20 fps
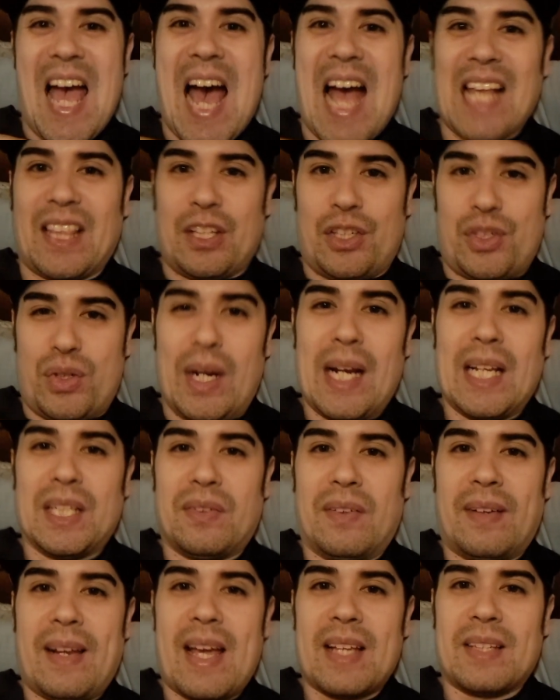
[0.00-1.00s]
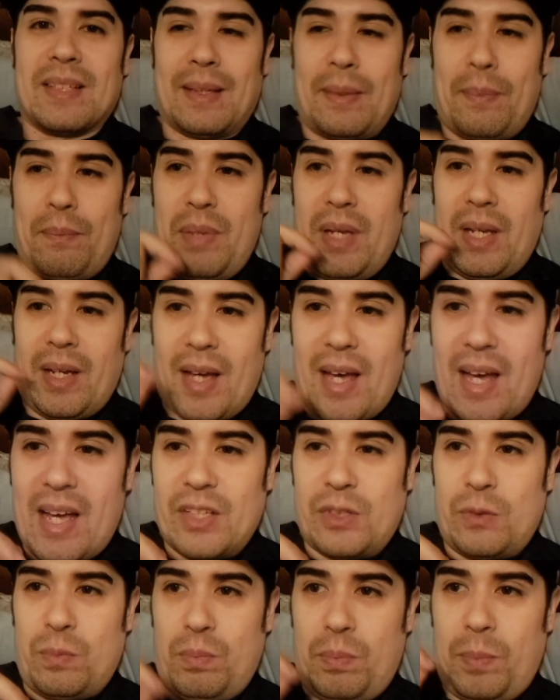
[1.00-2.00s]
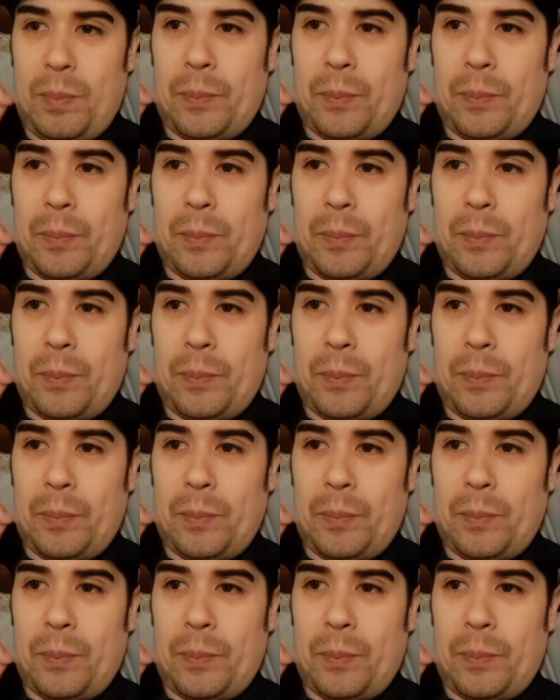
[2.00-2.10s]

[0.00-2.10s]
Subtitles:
at the transfer desk because,